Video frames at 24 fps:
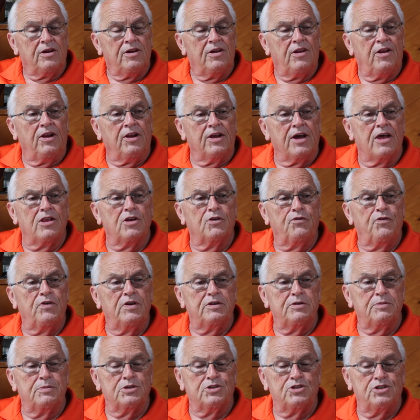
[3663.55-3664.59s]
Then the other
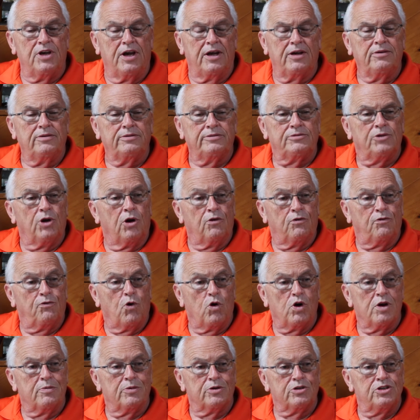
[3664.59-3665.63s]
50% or
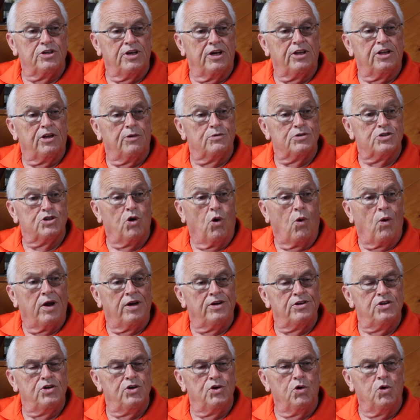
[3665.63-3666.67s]
40% that was going
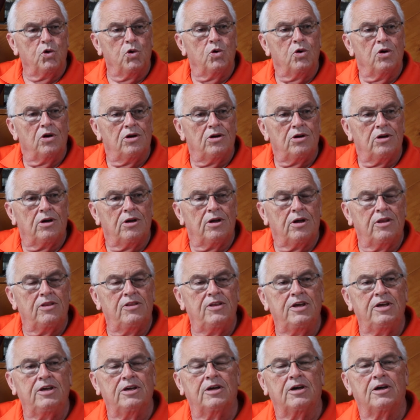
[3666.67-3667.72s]
to
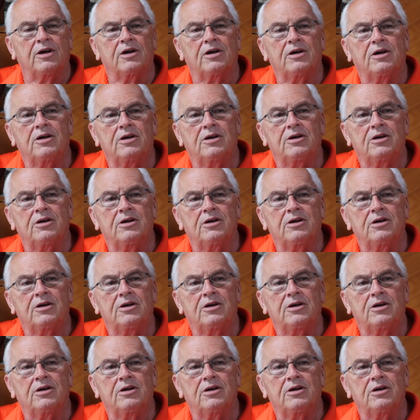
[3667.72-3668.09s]
the